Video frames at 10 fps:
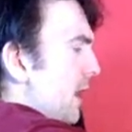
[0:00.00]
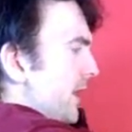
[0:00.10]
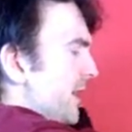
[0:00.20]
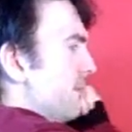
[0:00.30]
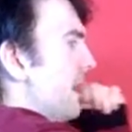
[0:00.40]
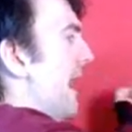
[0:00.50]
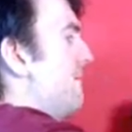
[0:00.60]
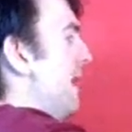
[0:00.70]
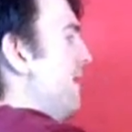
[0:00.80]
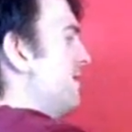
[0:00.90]
Because you're
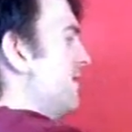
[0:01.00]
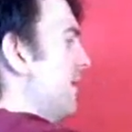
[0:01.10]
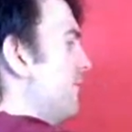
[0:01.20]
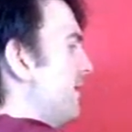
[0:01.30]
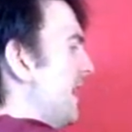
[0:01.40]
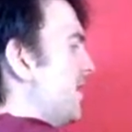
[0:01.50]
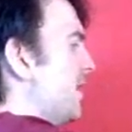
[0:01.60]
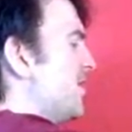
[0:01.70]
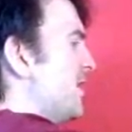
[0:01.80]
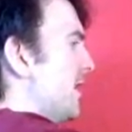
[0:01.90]
right, most of the stuff we do
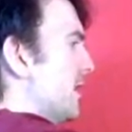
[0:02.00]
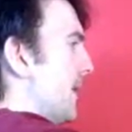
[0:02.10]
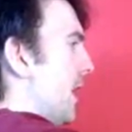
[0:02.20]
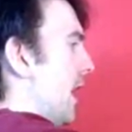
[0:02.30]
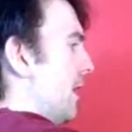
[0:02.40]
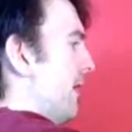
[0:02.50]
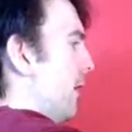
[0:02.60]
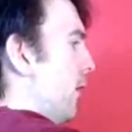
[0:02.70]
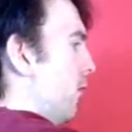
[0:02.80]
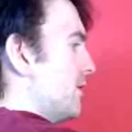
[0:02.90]
in the Studios Park, we
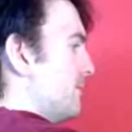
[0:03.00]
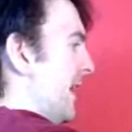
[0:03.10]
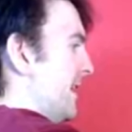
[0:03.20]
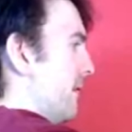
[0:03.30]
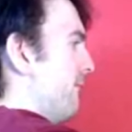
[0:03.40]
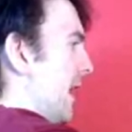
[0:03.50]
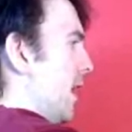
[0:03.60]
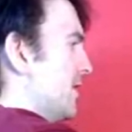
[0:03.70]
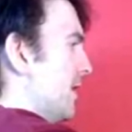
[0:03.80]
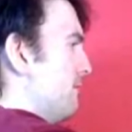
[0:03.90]
are
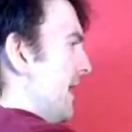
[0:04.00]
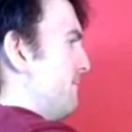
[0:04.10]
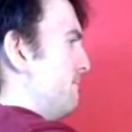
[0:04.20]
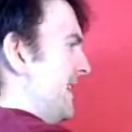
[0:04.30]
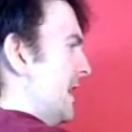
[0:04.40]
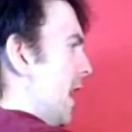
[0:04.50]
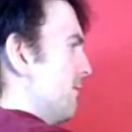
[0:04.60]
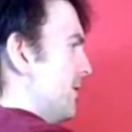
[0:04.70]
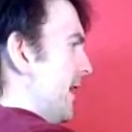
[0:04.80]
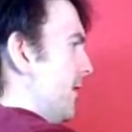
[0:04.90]
done by
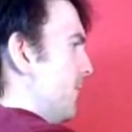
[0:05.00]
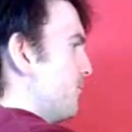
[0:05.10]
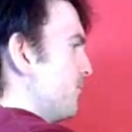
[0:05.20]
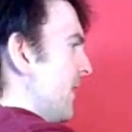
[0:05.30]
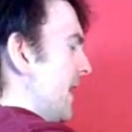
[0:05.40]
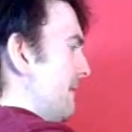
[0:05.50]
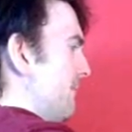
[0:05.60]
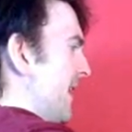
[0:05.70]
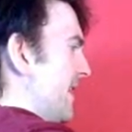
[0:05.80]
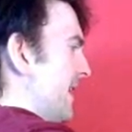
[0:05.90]
mid-afternoon, and then
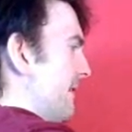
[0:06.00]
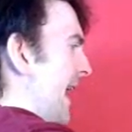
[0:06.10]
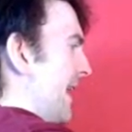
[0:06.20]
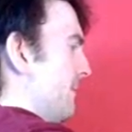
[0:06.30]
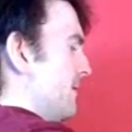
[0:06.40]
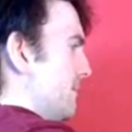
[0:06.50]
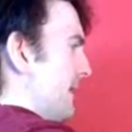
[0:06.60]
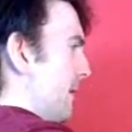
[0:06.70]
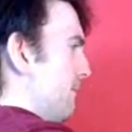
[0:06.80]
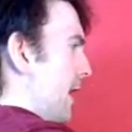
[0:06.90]
we're ready to go head over to the
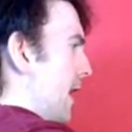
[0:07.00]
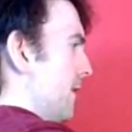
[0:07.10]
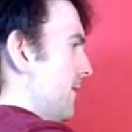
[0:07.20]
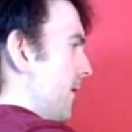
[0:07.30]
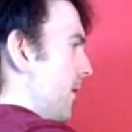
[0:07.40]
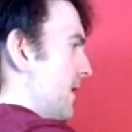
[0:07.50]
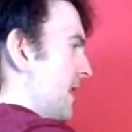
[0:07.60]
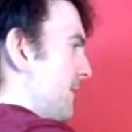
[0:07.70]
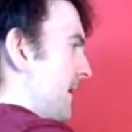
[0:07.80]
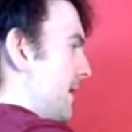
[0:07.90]
main park for
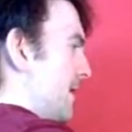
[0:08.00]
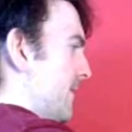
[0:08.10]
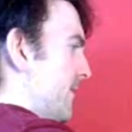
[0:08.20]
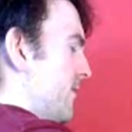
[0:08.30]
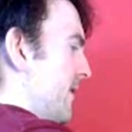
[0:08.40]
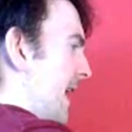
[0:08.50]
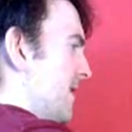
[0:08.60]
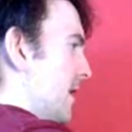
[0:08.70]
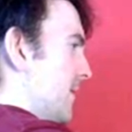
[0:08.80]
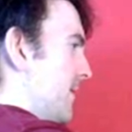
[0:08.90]
either the parade,
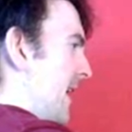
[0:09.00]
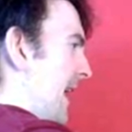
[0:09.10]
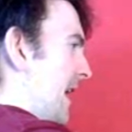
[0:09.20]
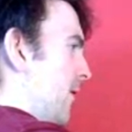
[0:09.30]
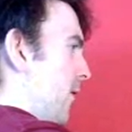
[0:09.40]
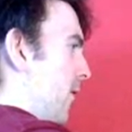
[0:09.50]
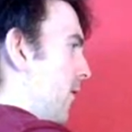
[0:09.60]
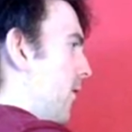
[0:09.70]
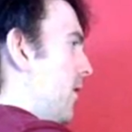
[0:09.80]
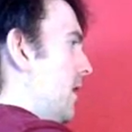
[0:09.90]
start the parade
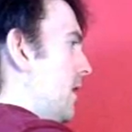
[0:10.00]
or